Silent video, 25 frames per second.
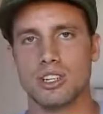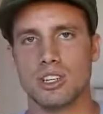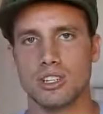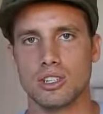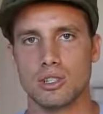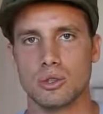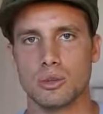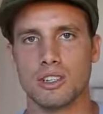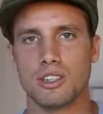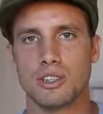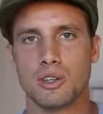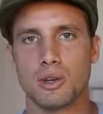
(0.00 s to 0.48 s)
going to
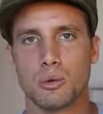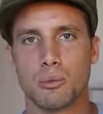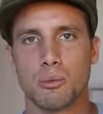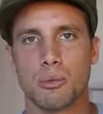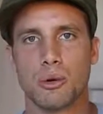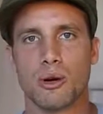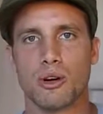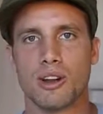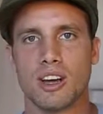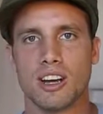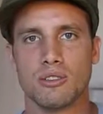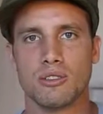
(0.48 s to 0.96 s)
do a little
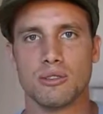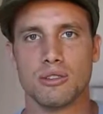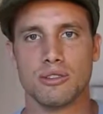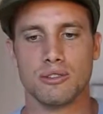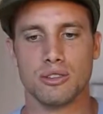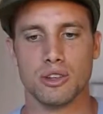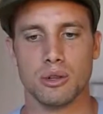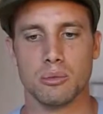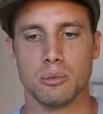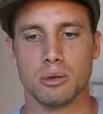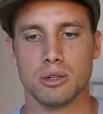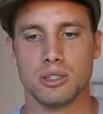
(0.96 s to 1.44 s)
product
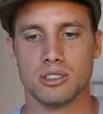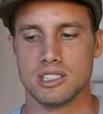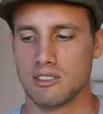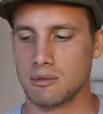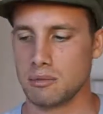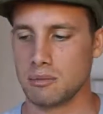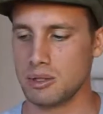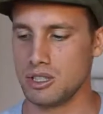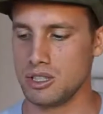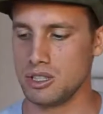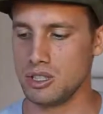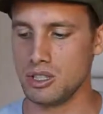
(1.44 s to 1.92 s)
review because
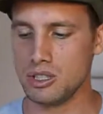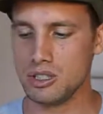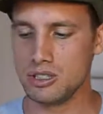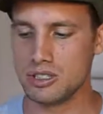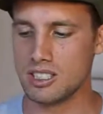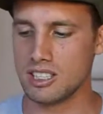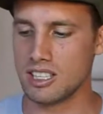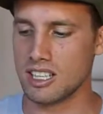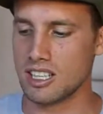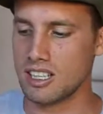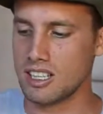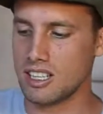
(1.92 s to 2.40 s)
I've been
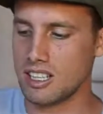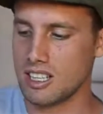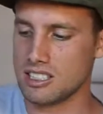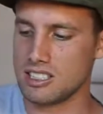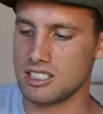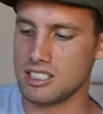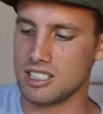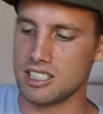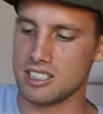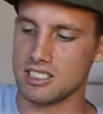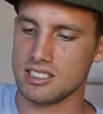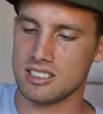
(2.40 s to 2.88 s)
using it. As
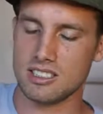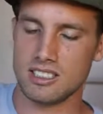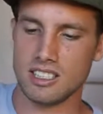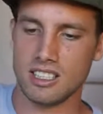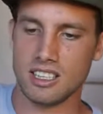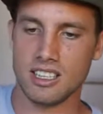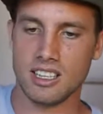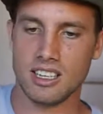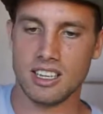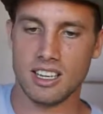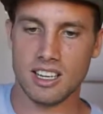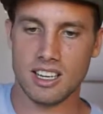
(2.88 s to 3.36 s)
you can
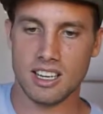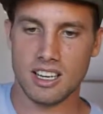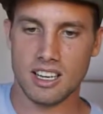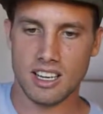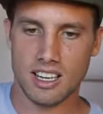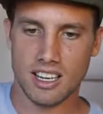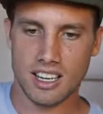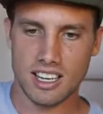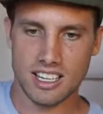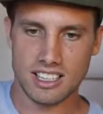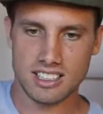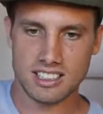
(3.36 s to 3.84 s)
see,
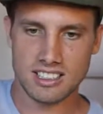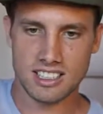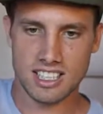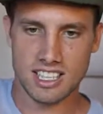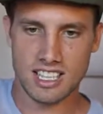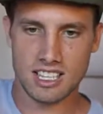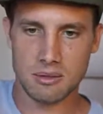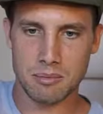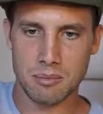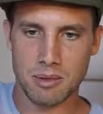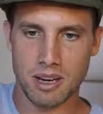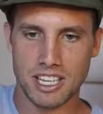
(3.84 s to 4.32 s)
it's
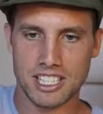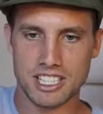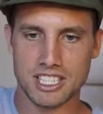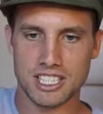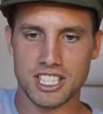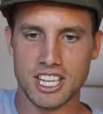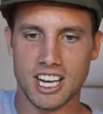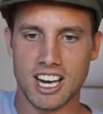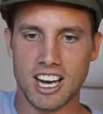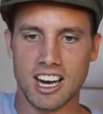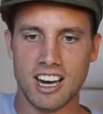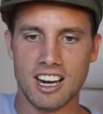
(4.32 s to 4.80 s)
in my
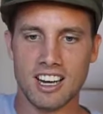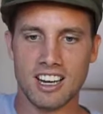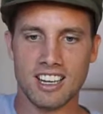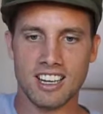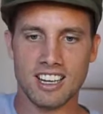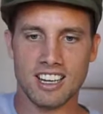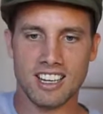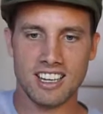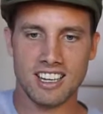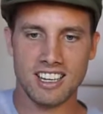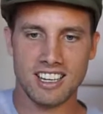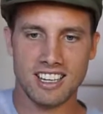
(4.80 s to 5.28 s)
jar.
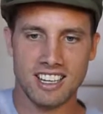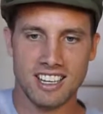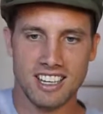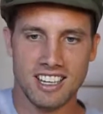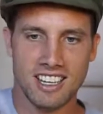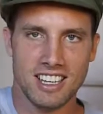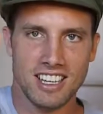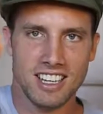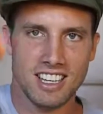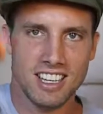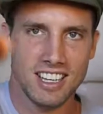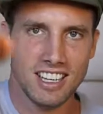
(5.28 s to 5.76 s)

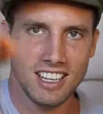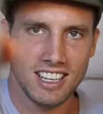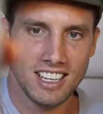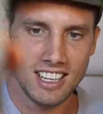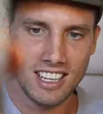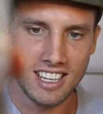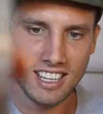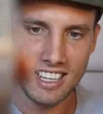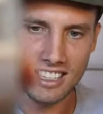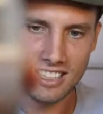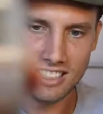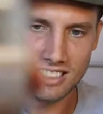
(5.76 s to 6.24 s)

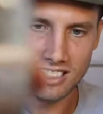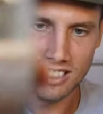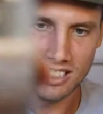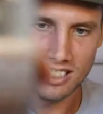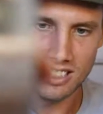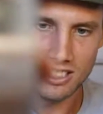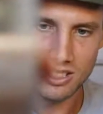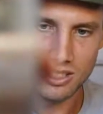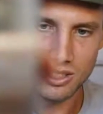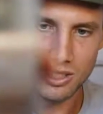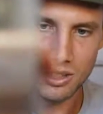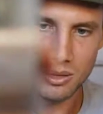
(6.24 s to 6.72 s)
I'm going
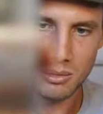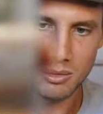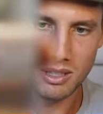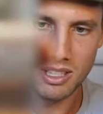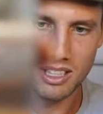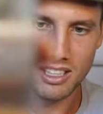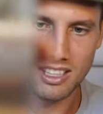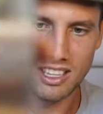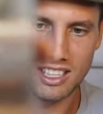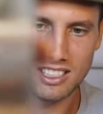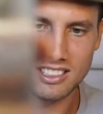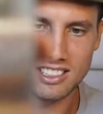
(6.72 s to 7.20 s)
to zoom
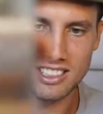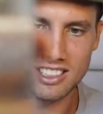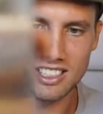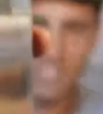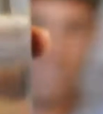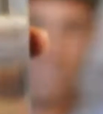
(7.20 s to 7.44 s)
in nice and